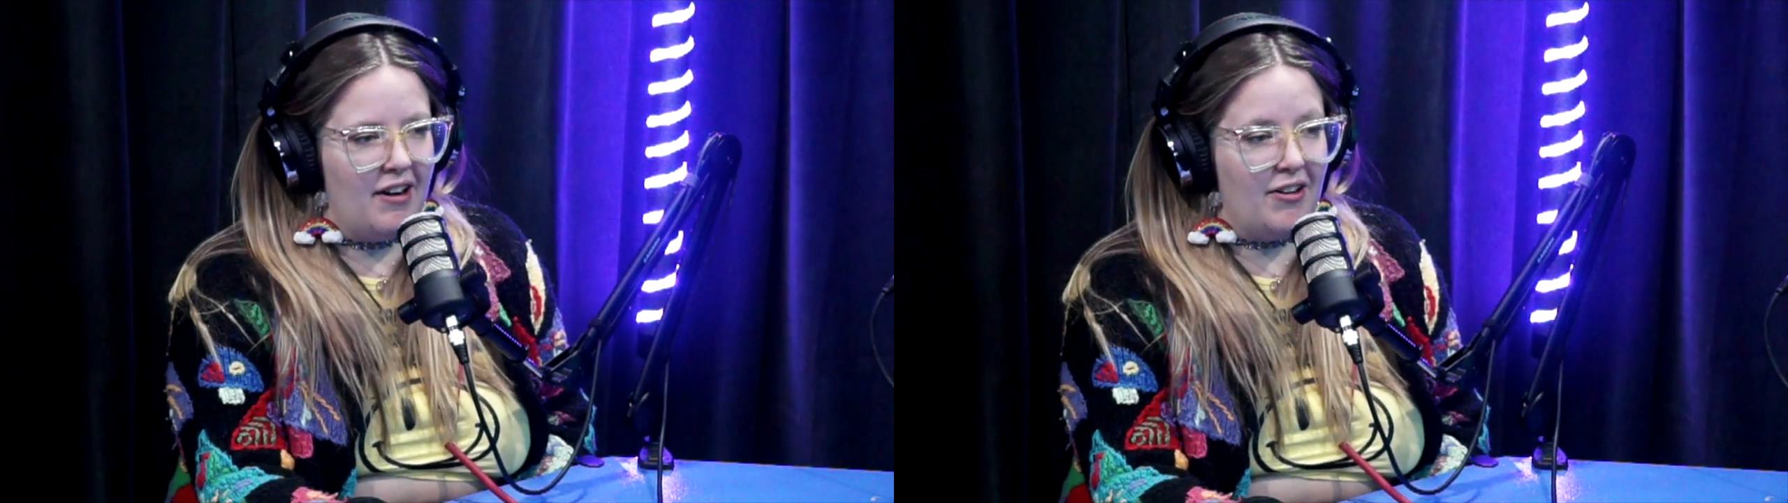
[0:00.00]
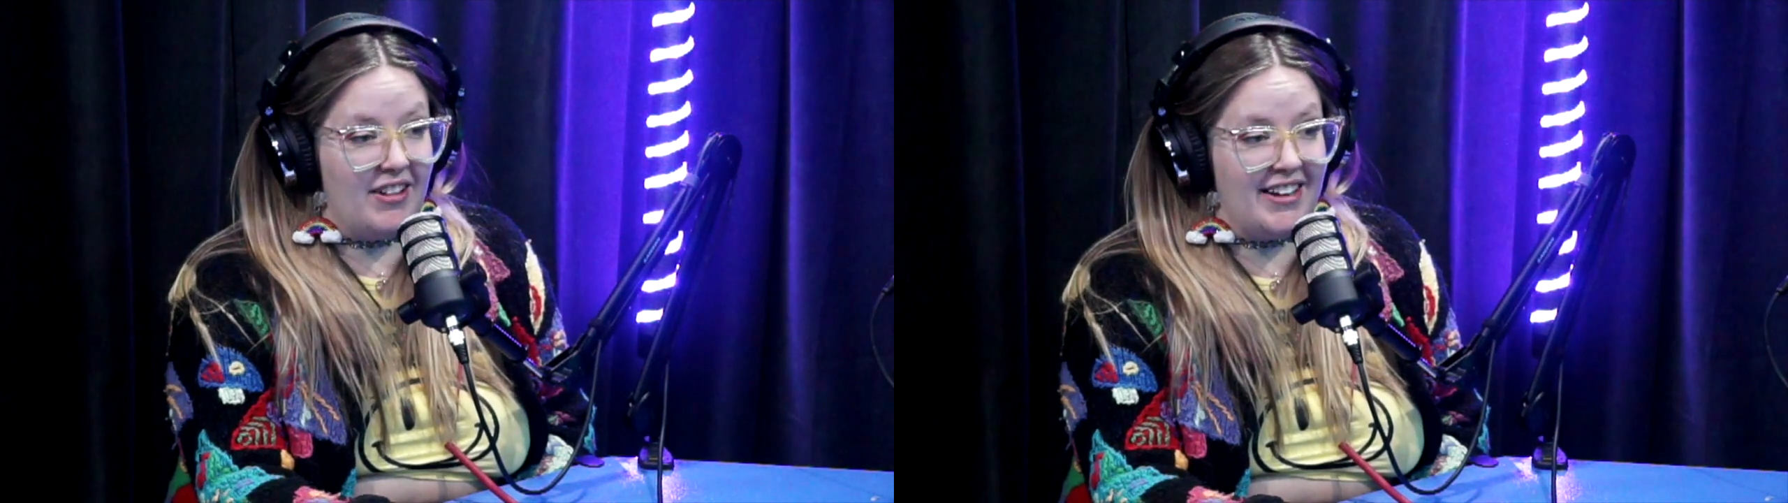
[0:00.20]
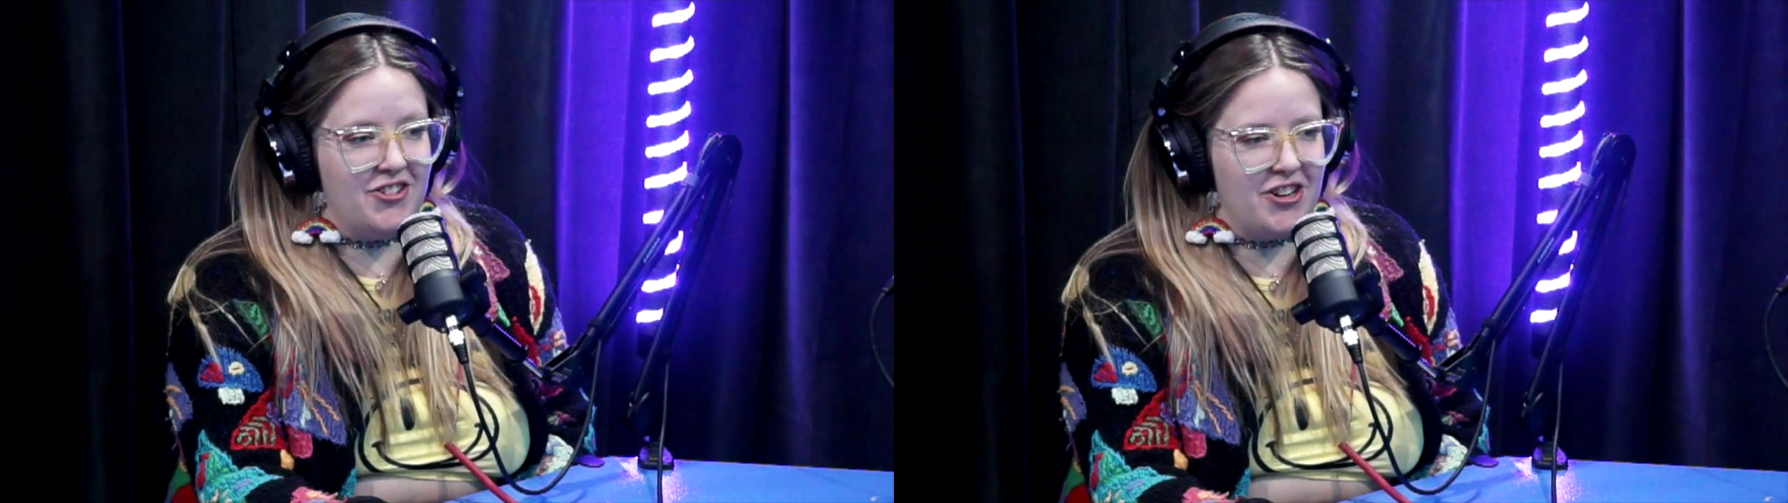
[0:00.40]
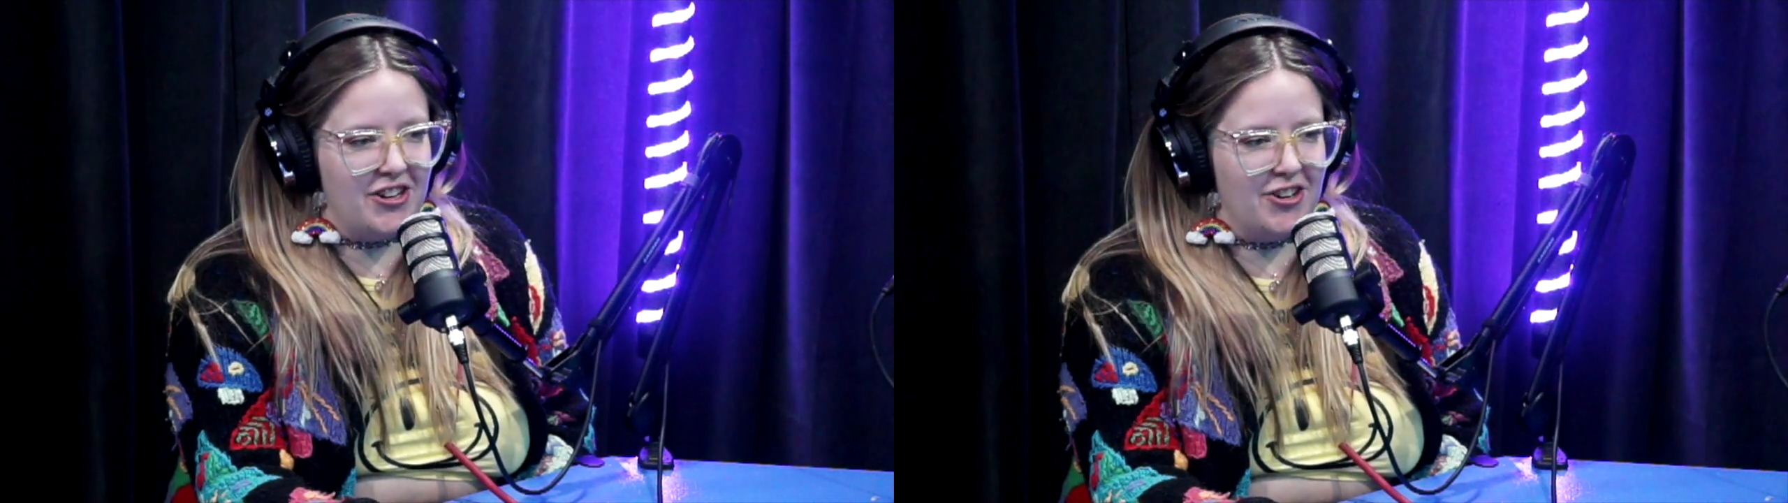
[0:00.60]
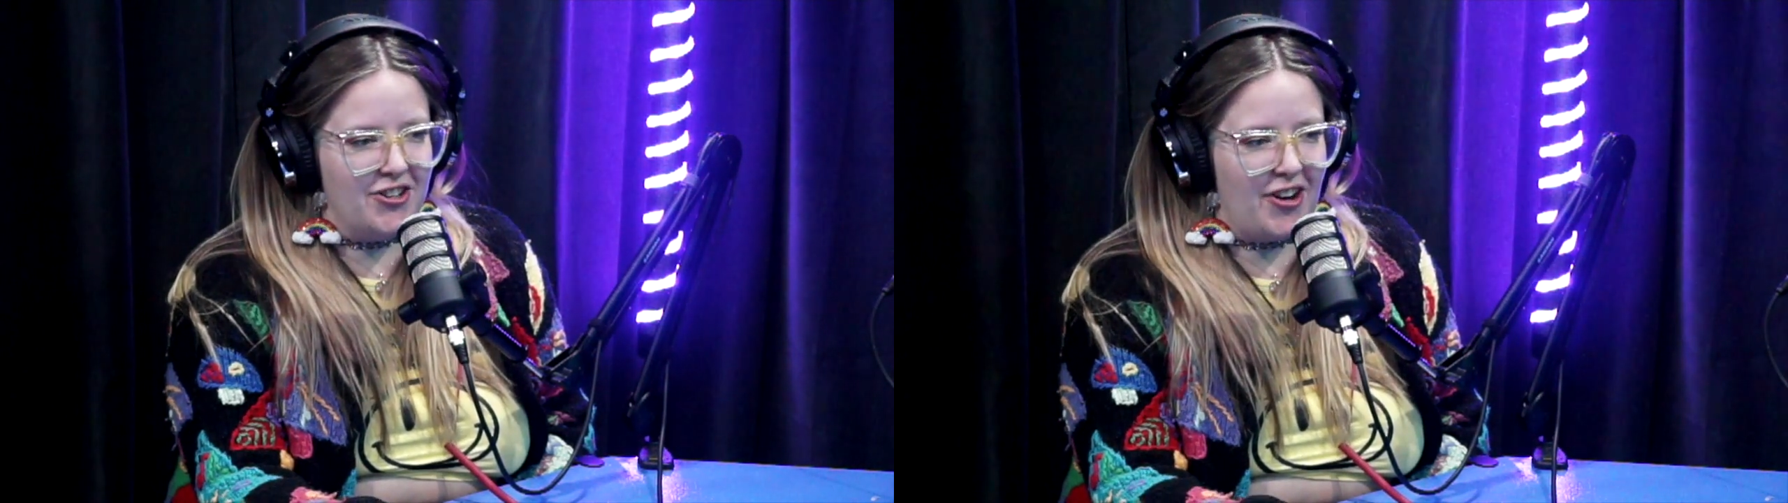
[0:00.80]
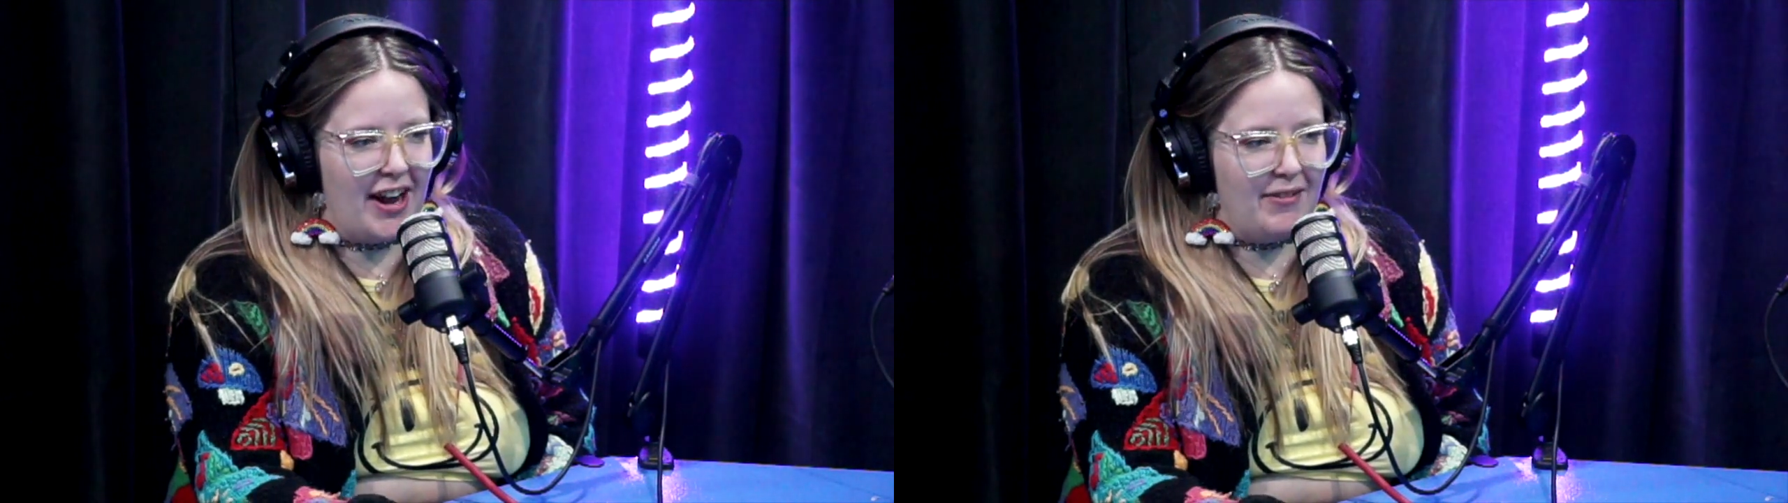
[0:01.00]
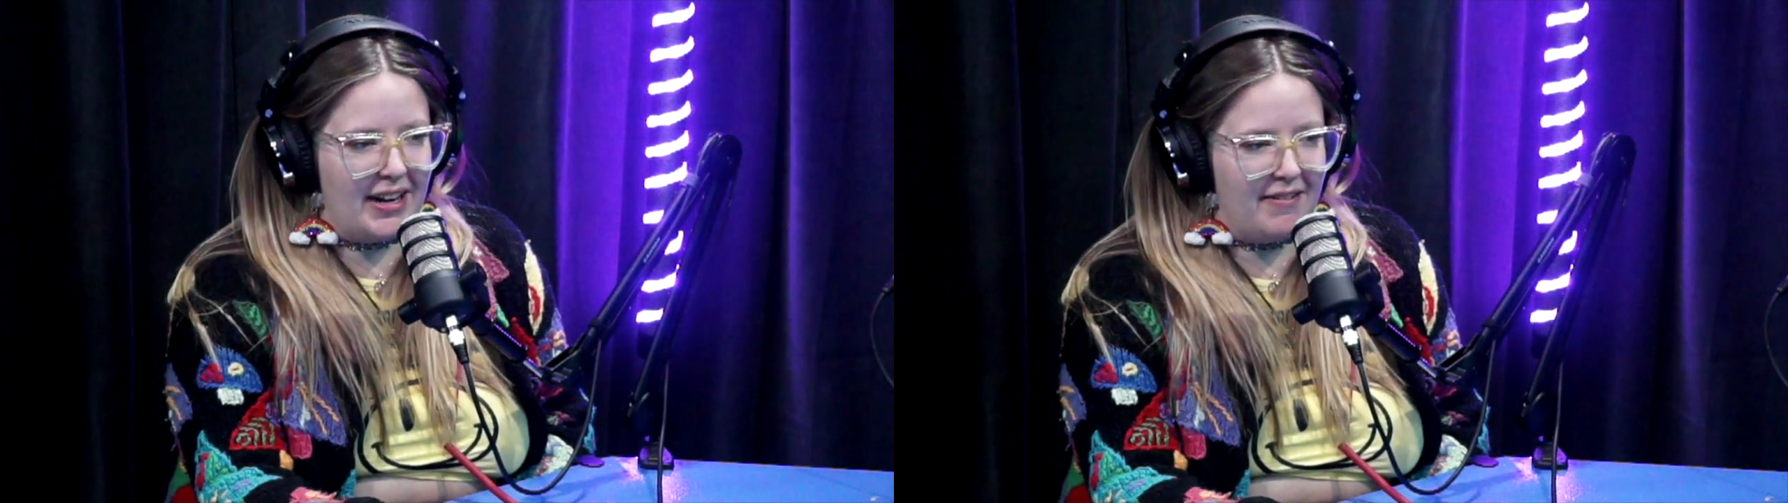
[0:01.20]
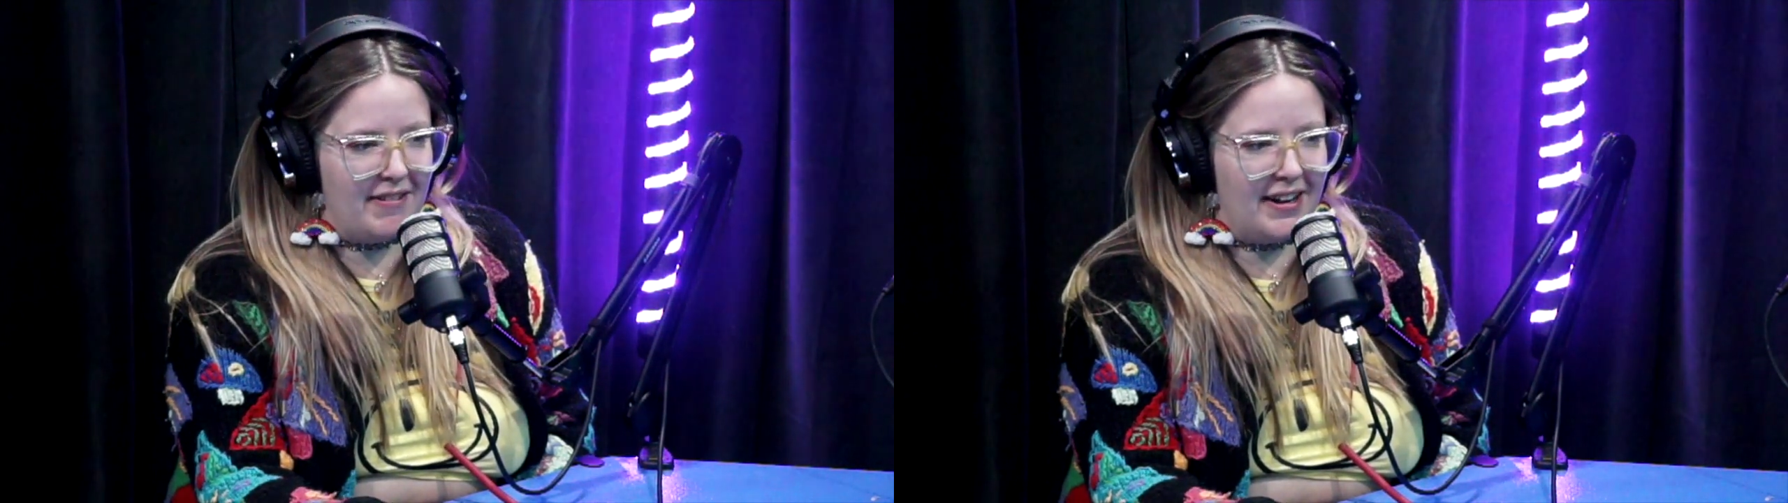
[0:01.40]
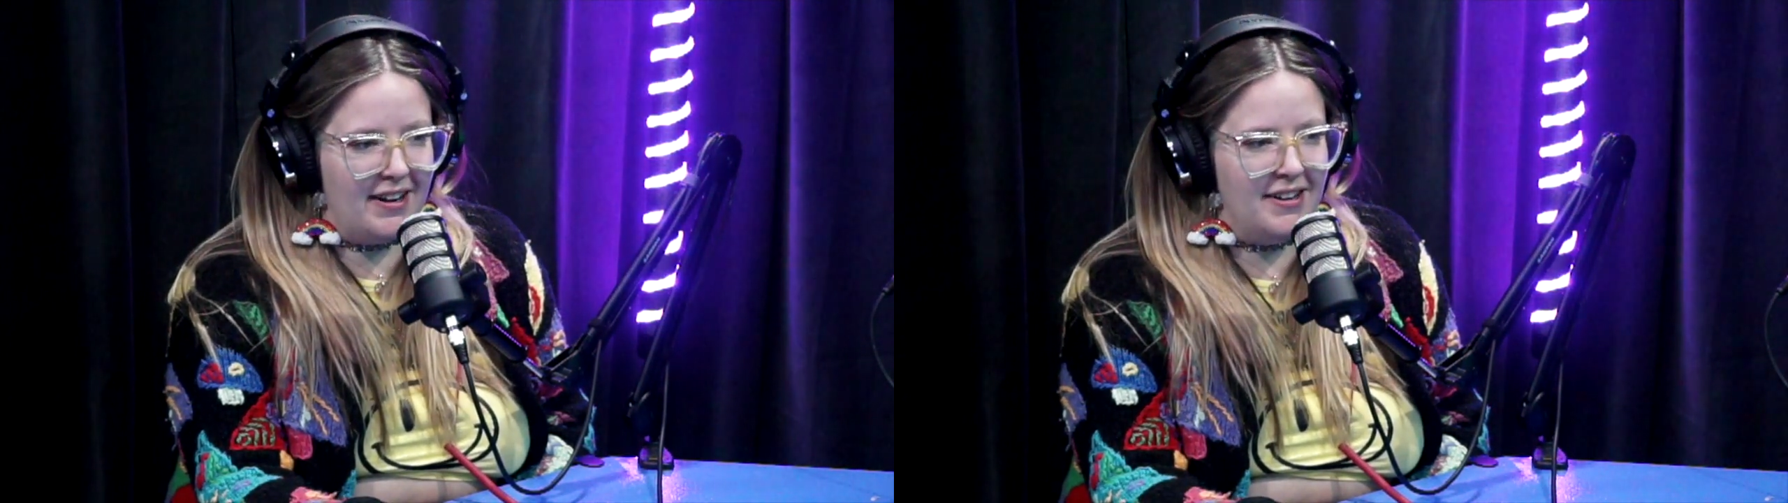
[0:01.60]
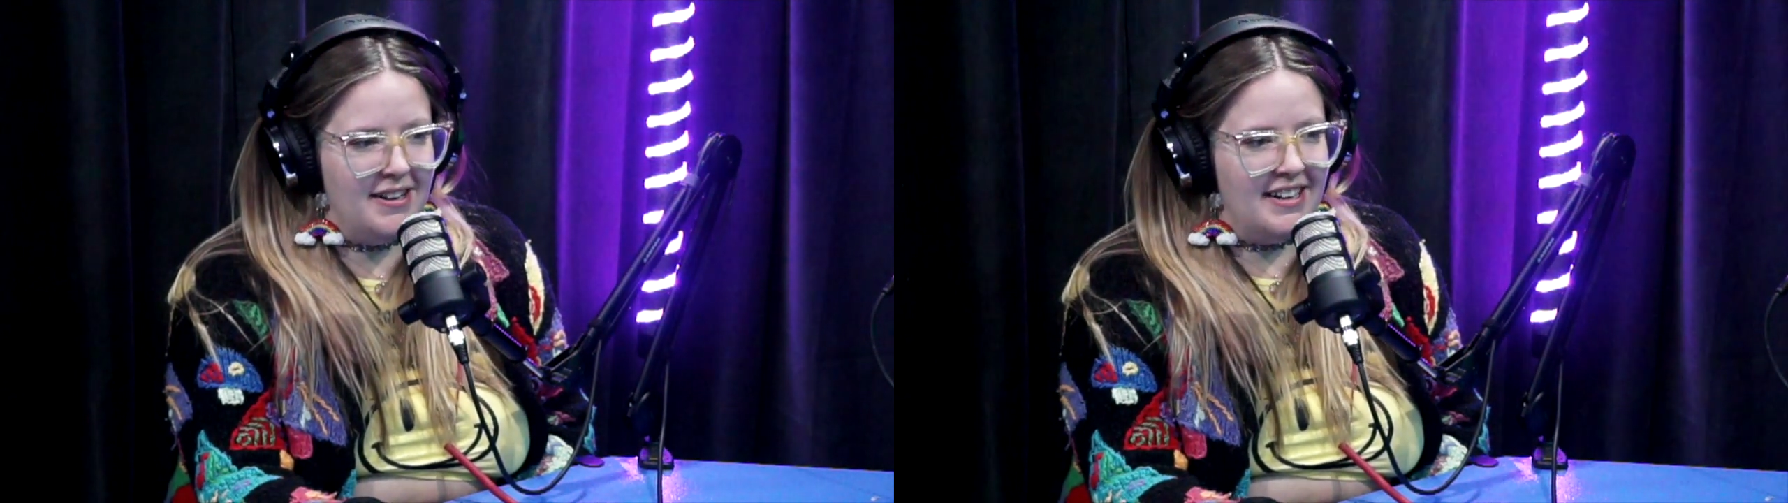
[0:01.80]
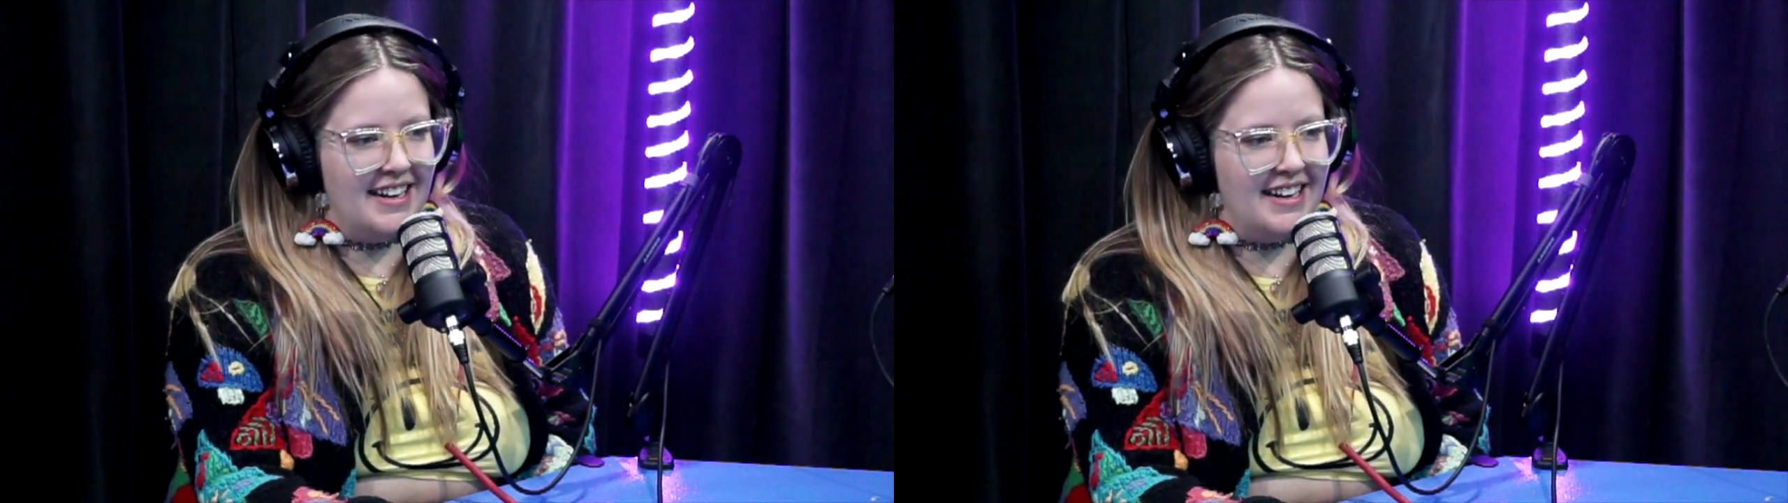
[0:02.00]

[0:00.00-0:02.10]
are like cheaters or having an affair,